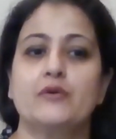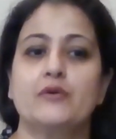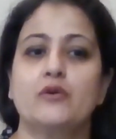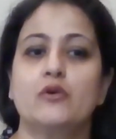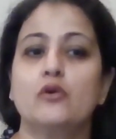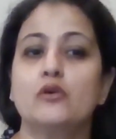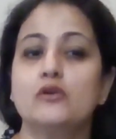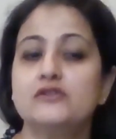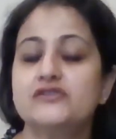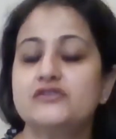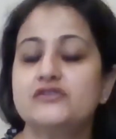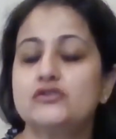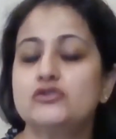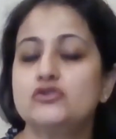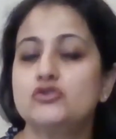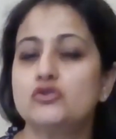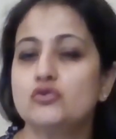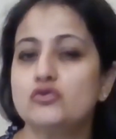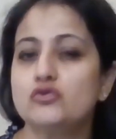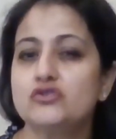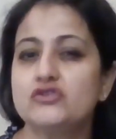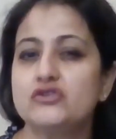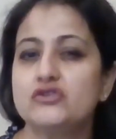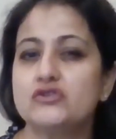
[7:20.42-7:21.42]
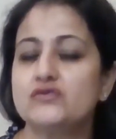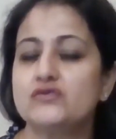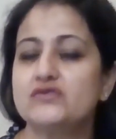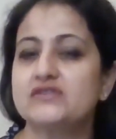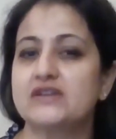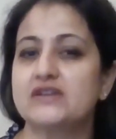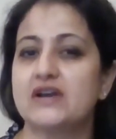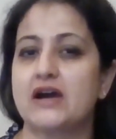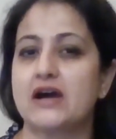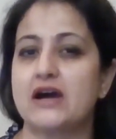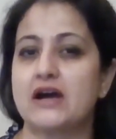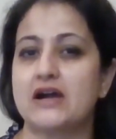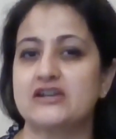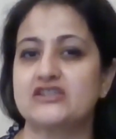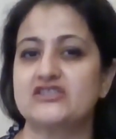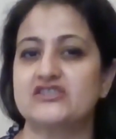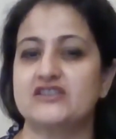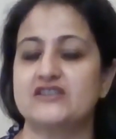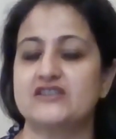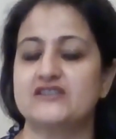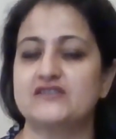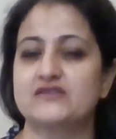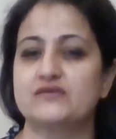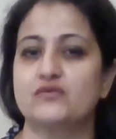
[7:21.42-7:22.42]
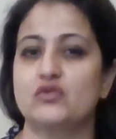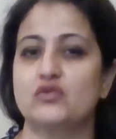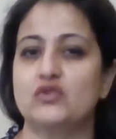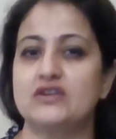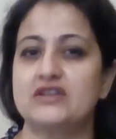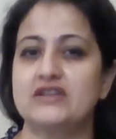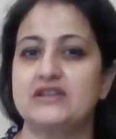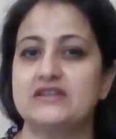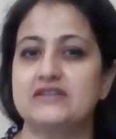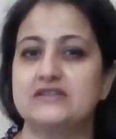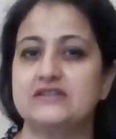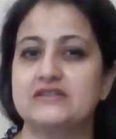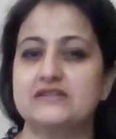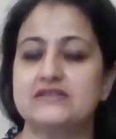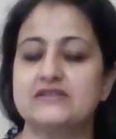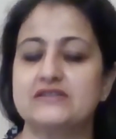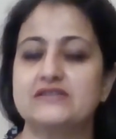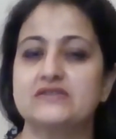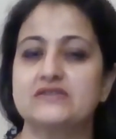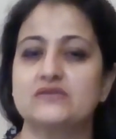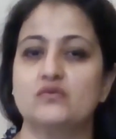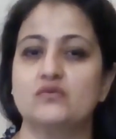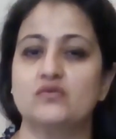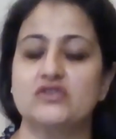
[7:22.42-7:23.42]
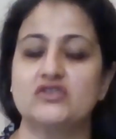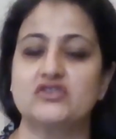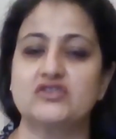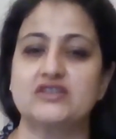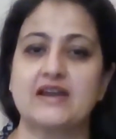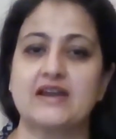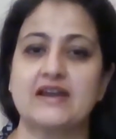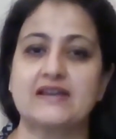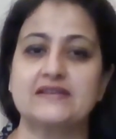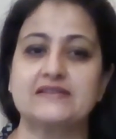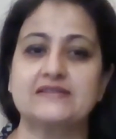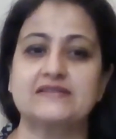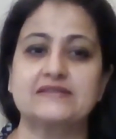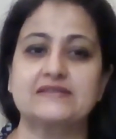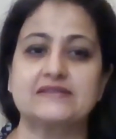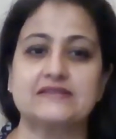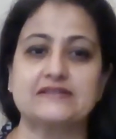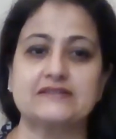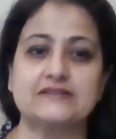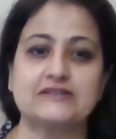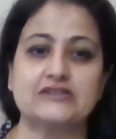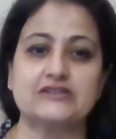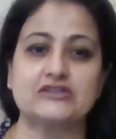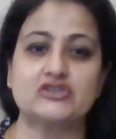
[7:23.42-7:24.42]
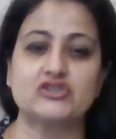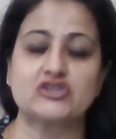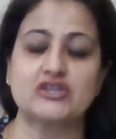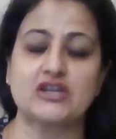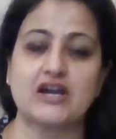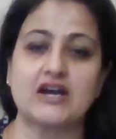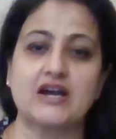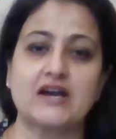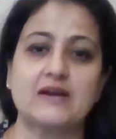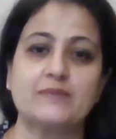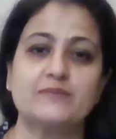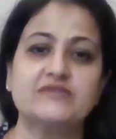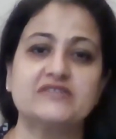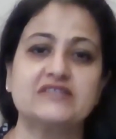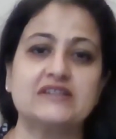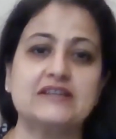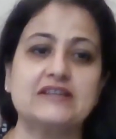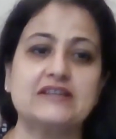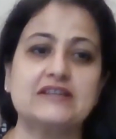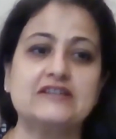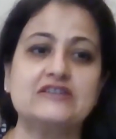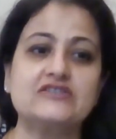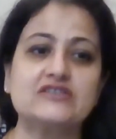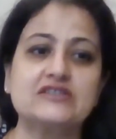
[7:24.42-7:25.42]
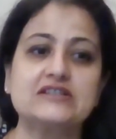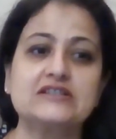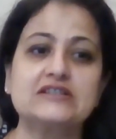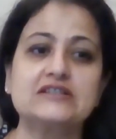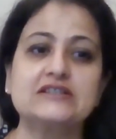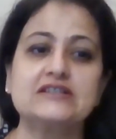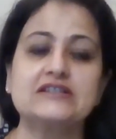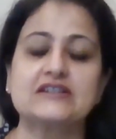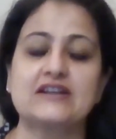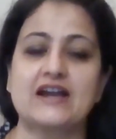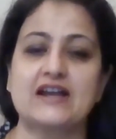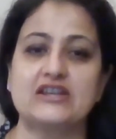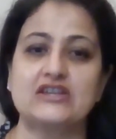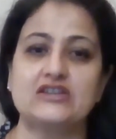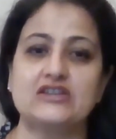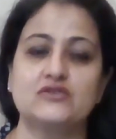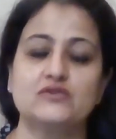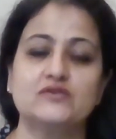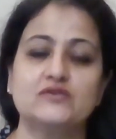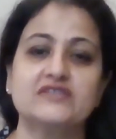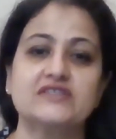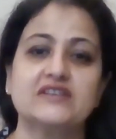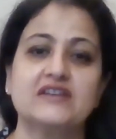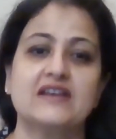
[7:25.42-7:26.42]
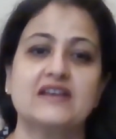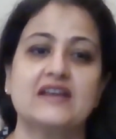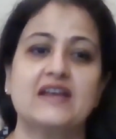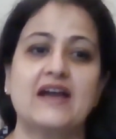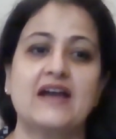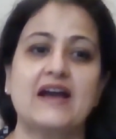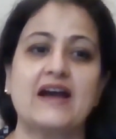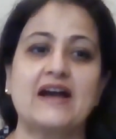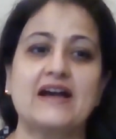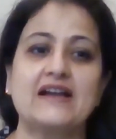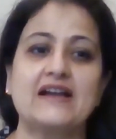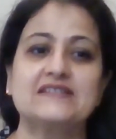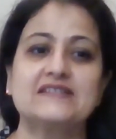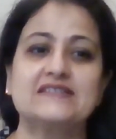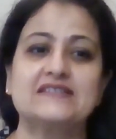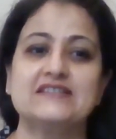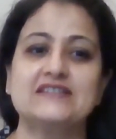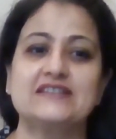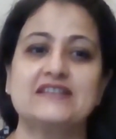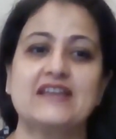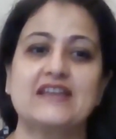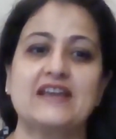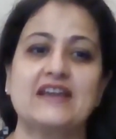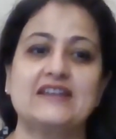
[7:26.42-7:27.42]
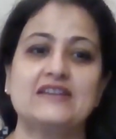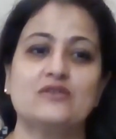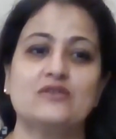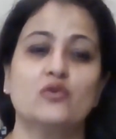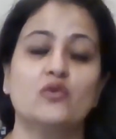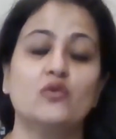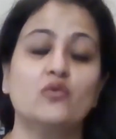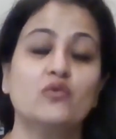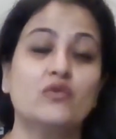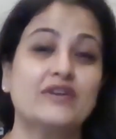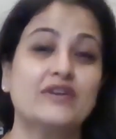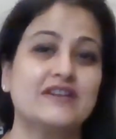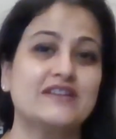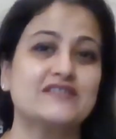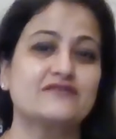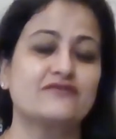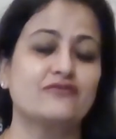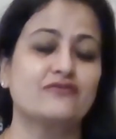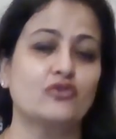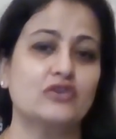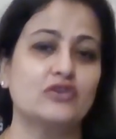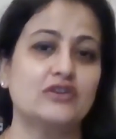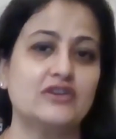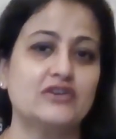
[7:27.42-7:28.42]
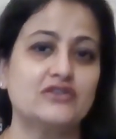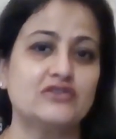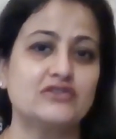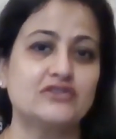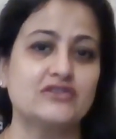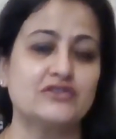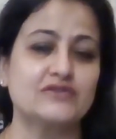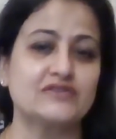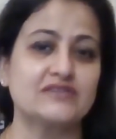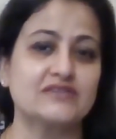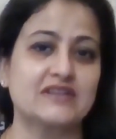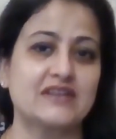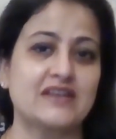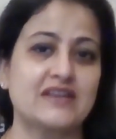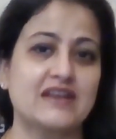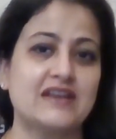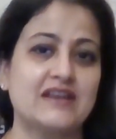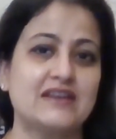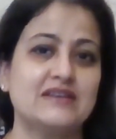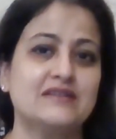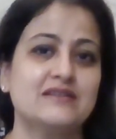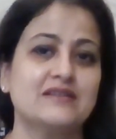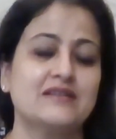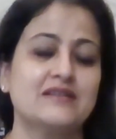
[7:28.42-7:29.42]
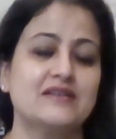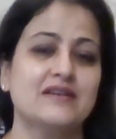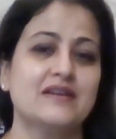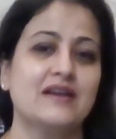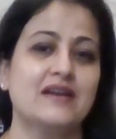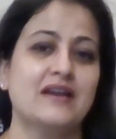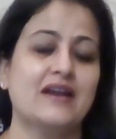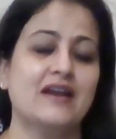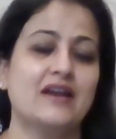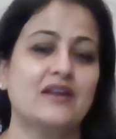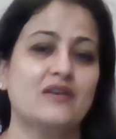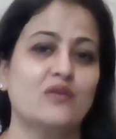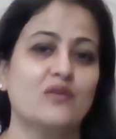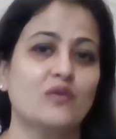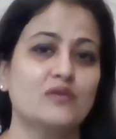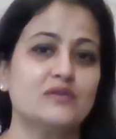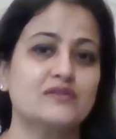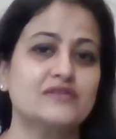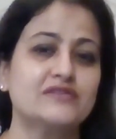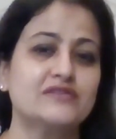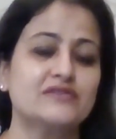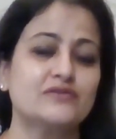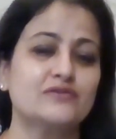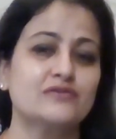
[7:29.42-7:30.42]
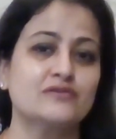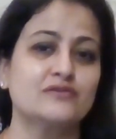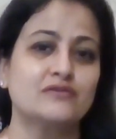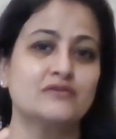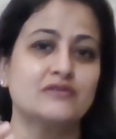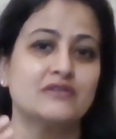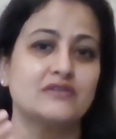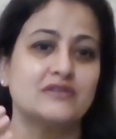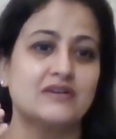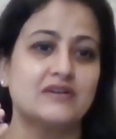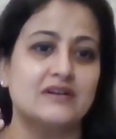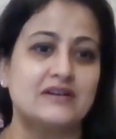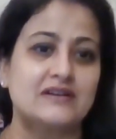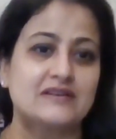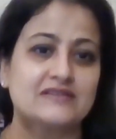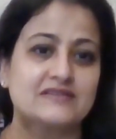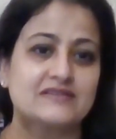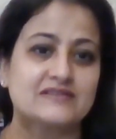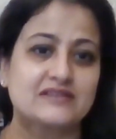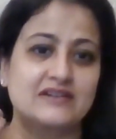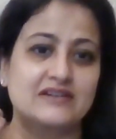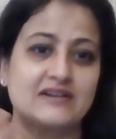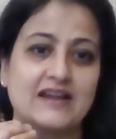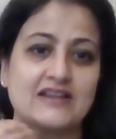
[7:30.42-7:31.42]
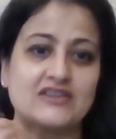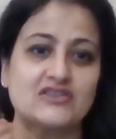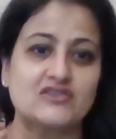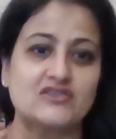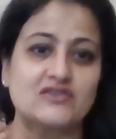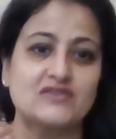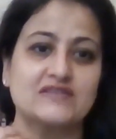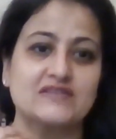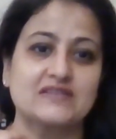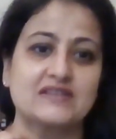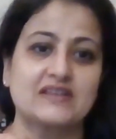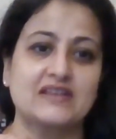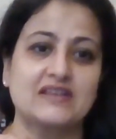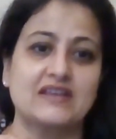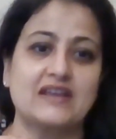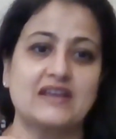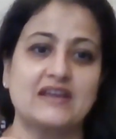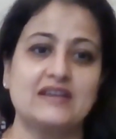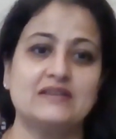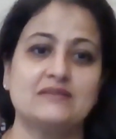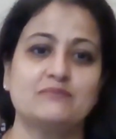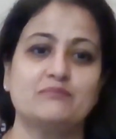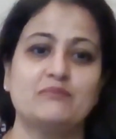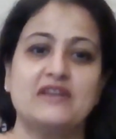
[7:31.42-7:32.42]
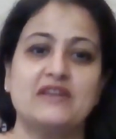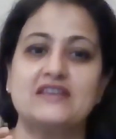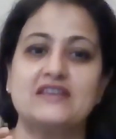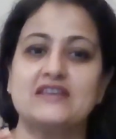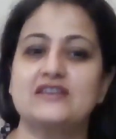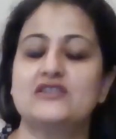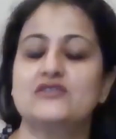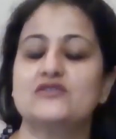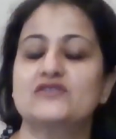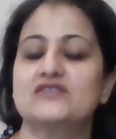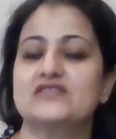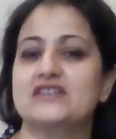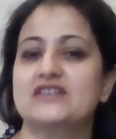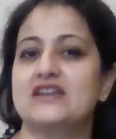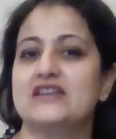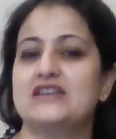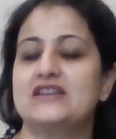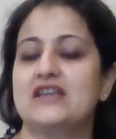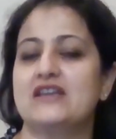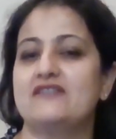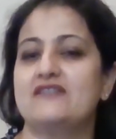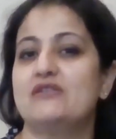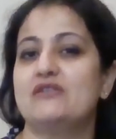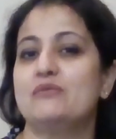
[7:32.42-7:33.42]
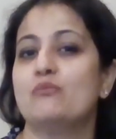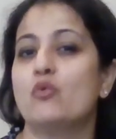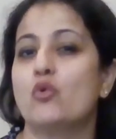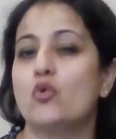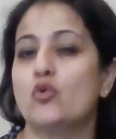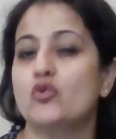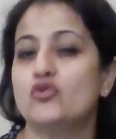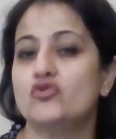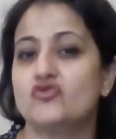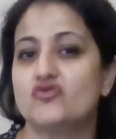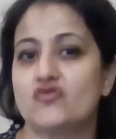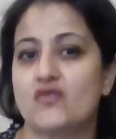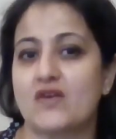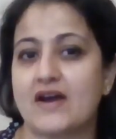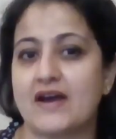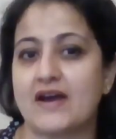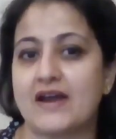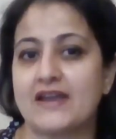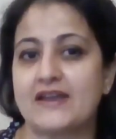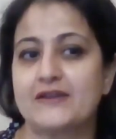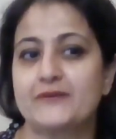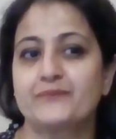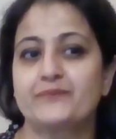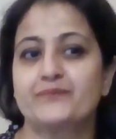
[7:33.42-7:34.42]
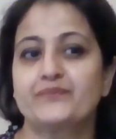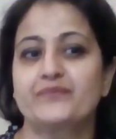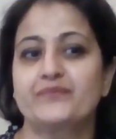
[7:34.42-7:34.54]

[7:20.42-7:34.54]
Also, don't use harsh exfoliators which has sharp cylindrical granules, as it can over exfoliate your skin and also scratch your skin, making your skin even more dry,